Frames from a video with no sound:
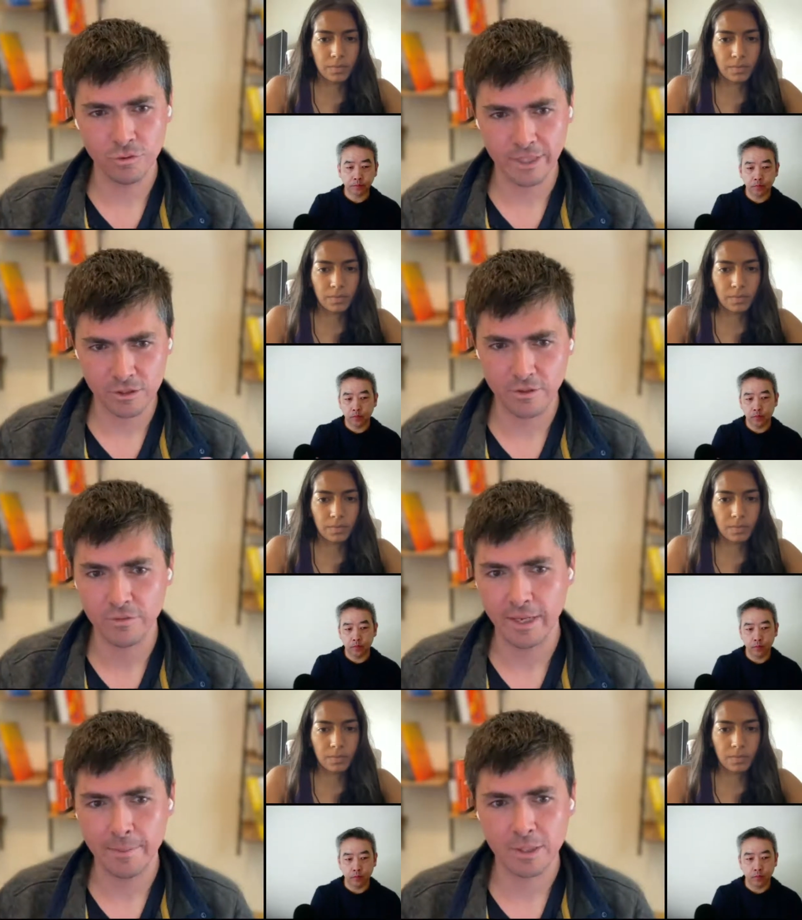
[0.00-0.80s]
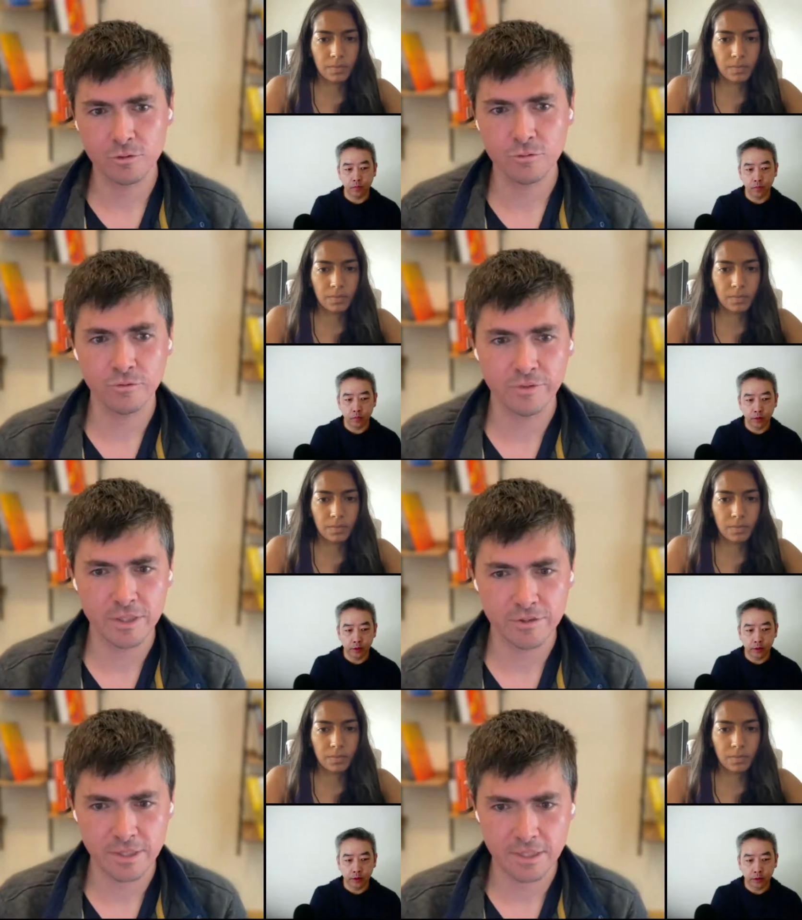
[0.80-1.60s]
Speaker 1: like software camera control
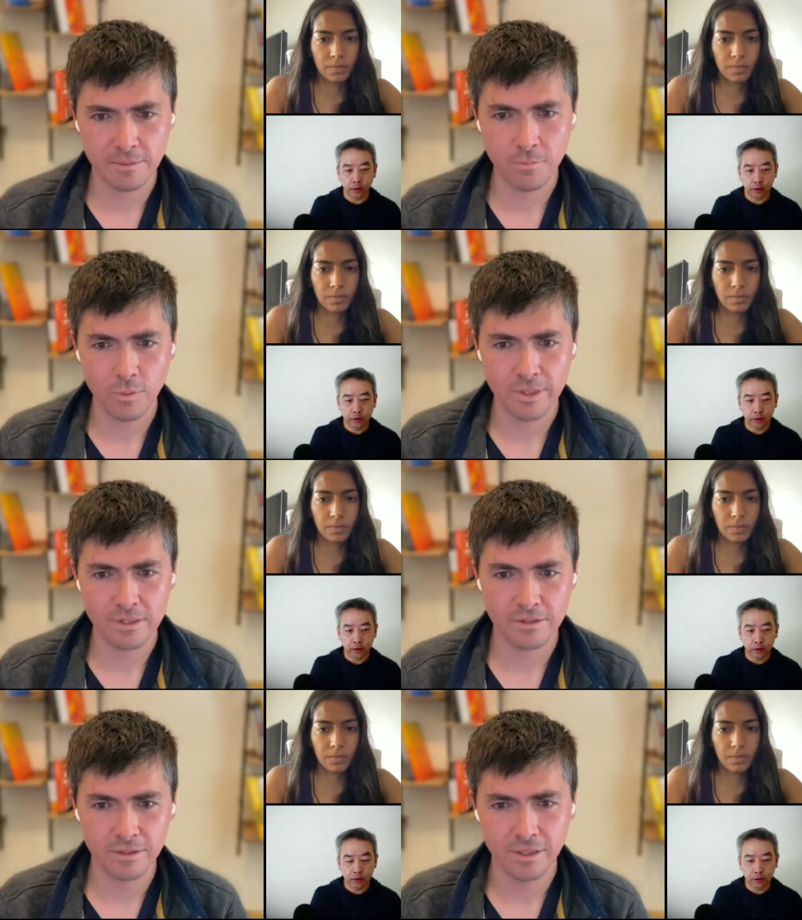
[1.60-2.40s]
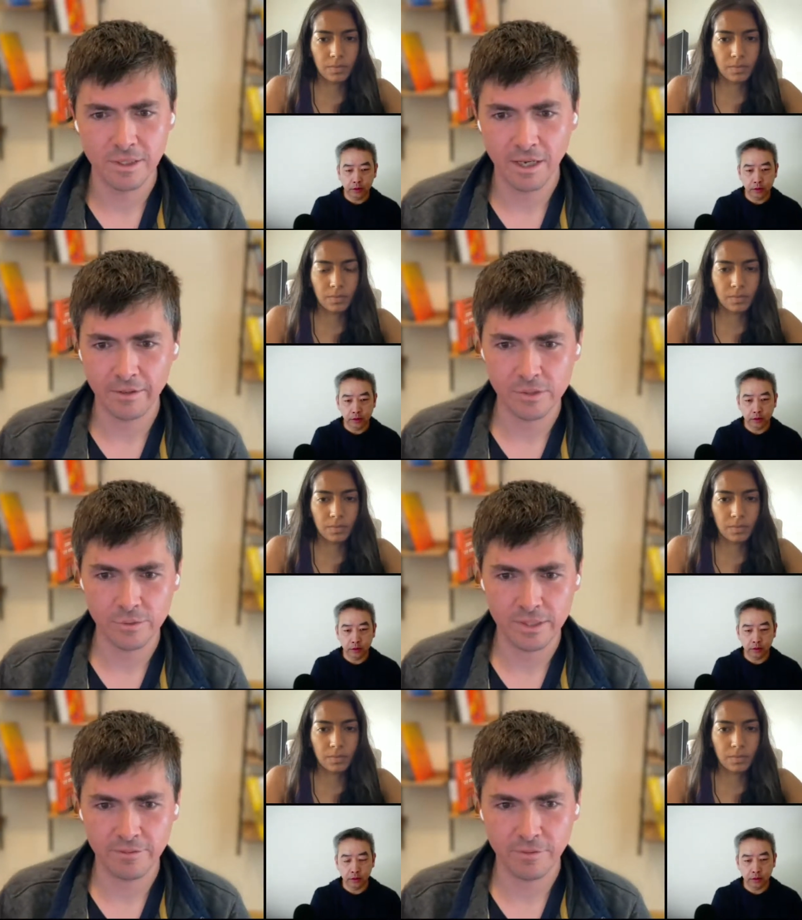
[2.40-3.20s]
features at some point, or are they sort
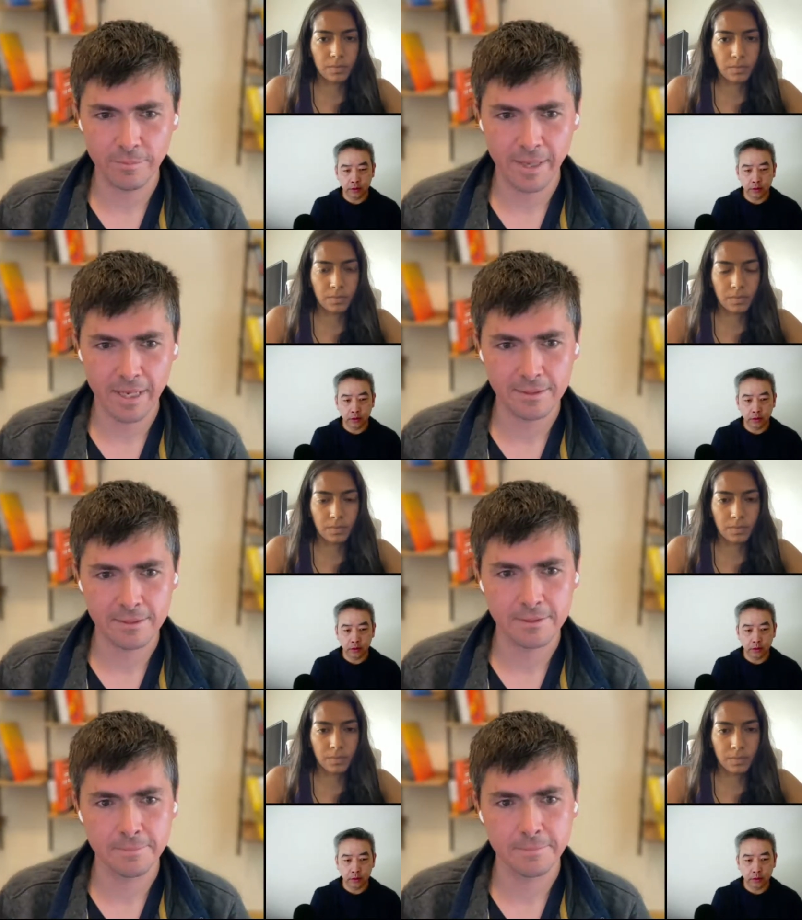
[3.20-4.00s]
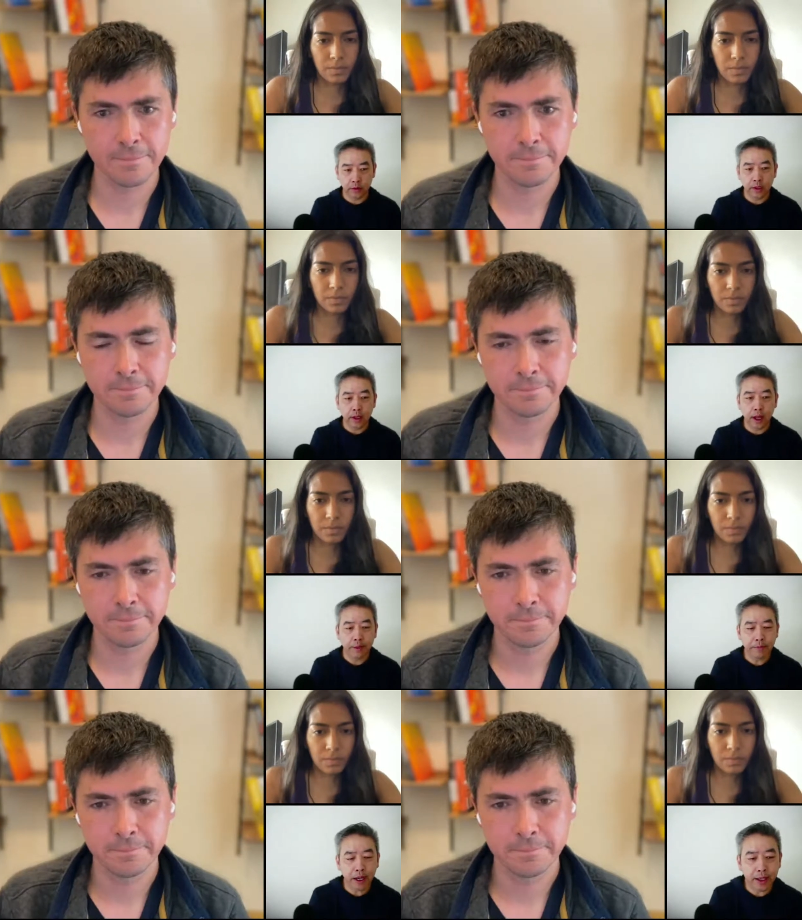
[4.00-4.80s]
of different paths?
Speaker 2: I
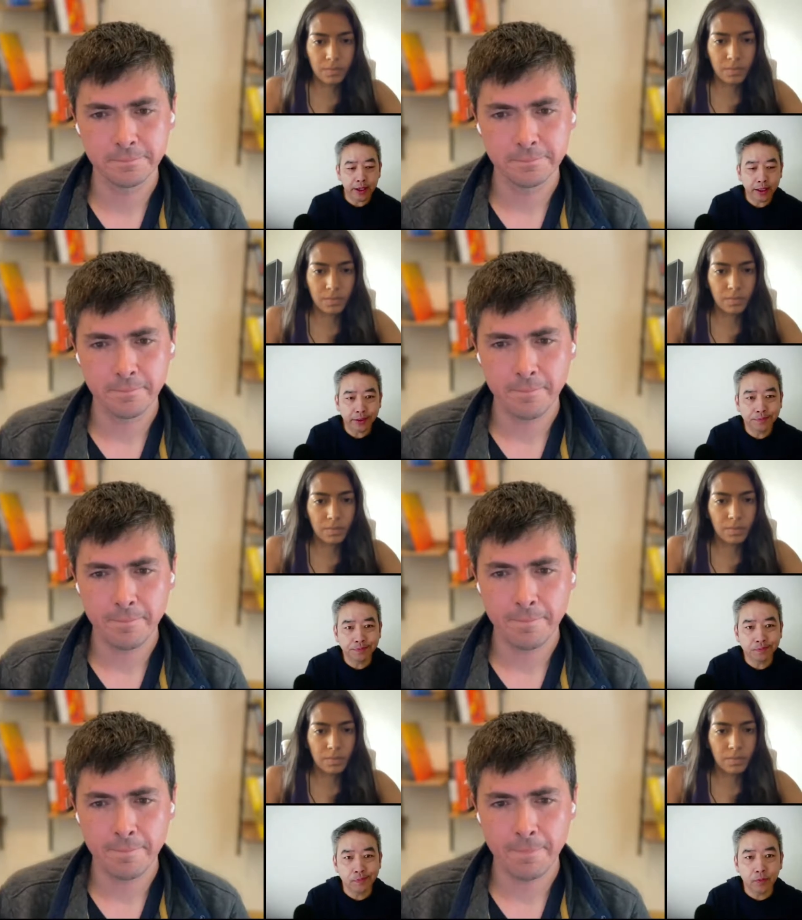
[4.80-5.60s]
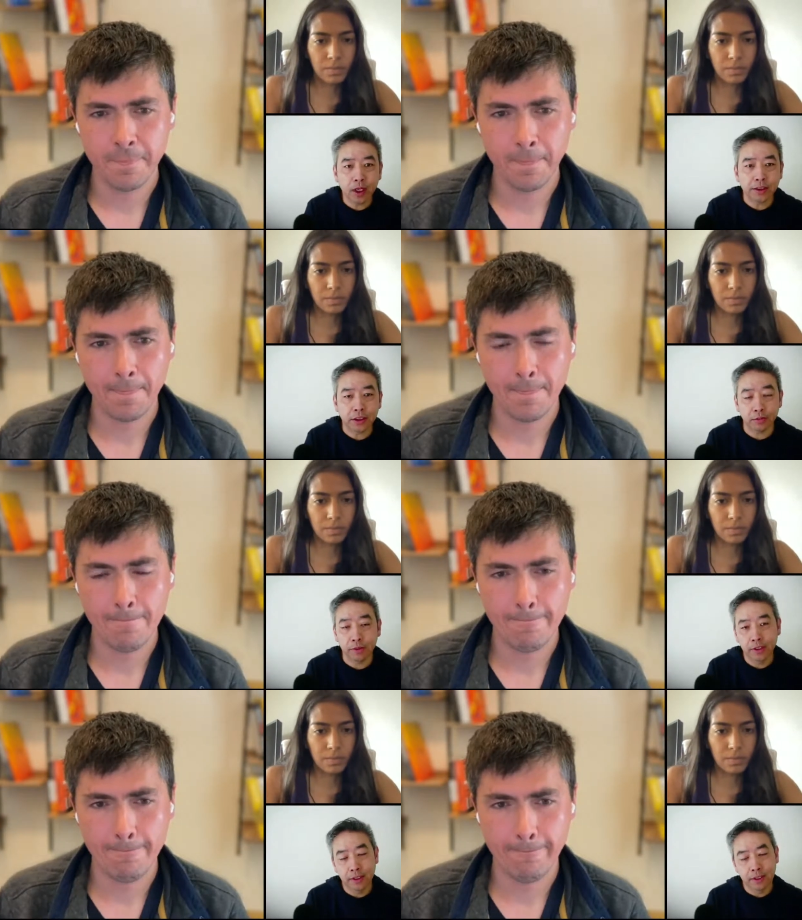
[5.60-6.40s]
mean, I think okay, so
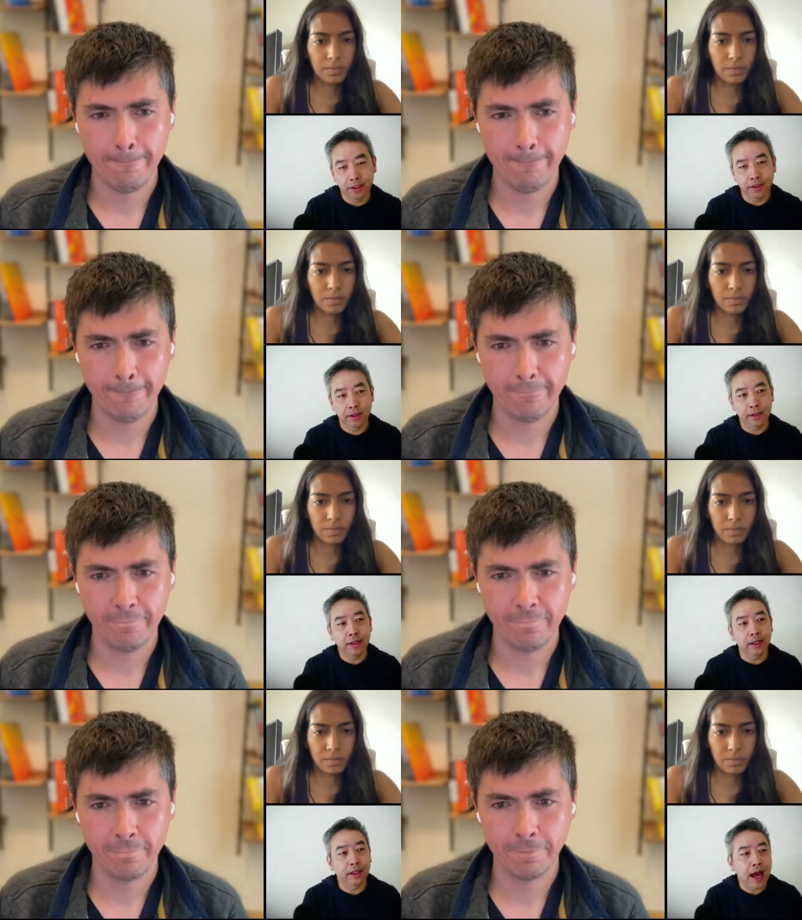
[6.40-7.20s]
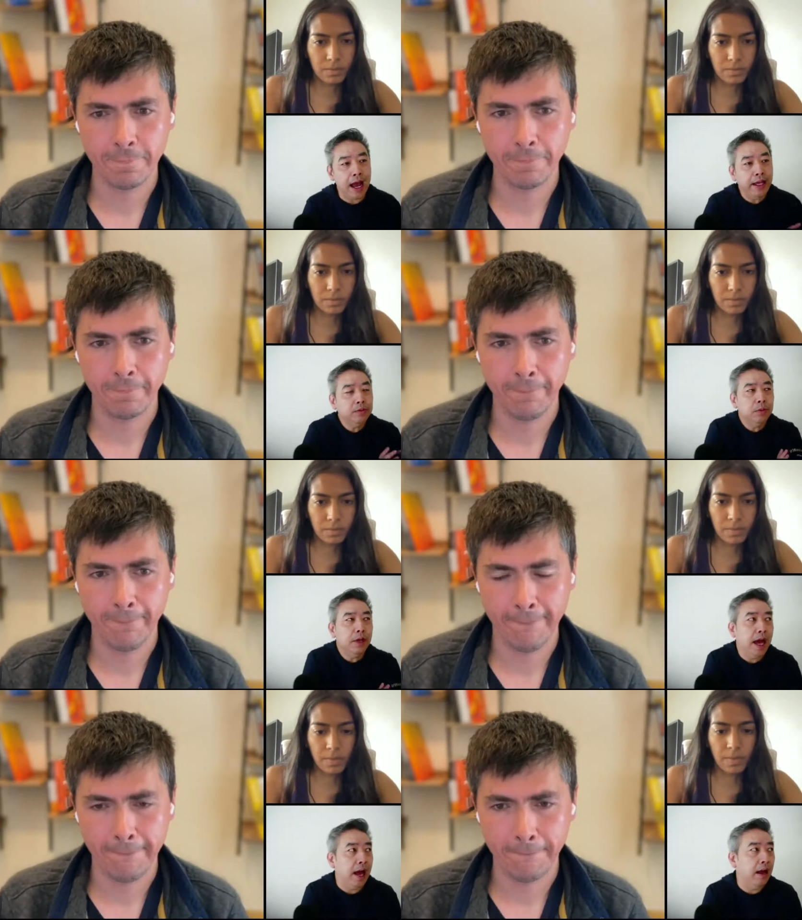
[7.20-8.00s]
the guys will
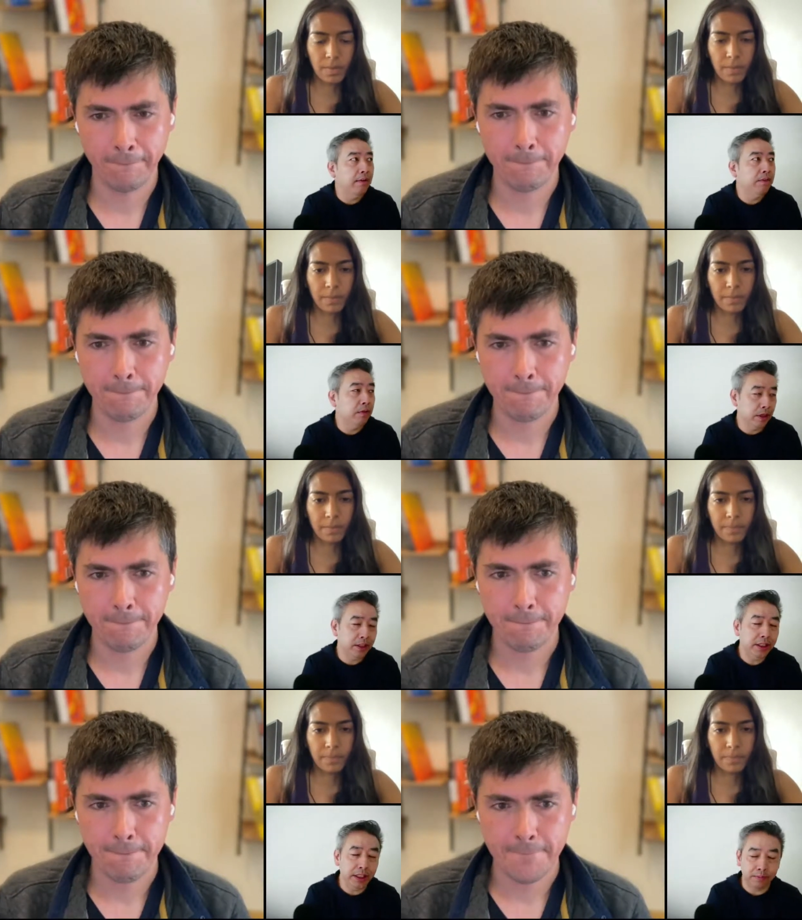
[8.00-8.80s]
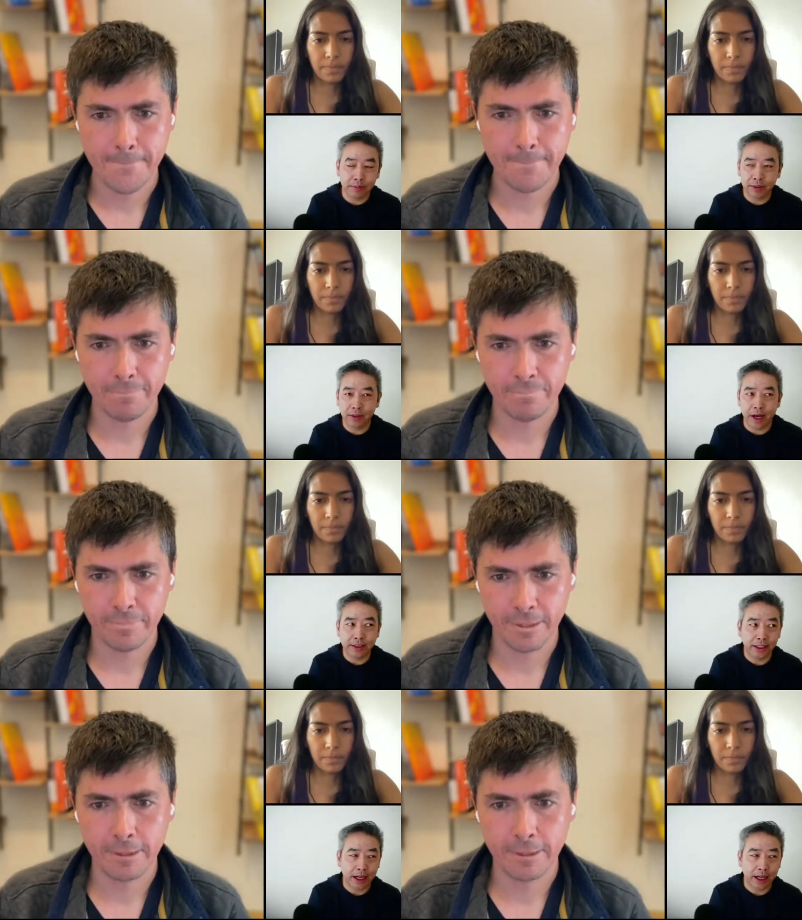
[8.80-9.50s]
have, or the team, the guys and